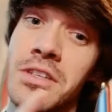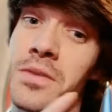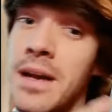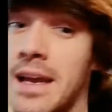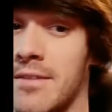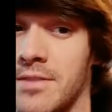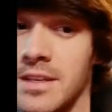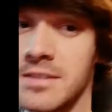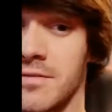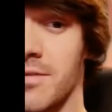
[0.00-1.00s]
do I have
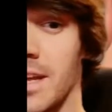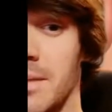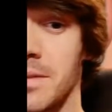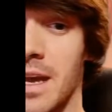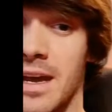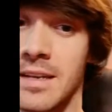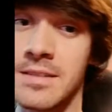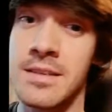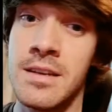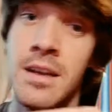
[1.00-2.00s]
these inflamed guys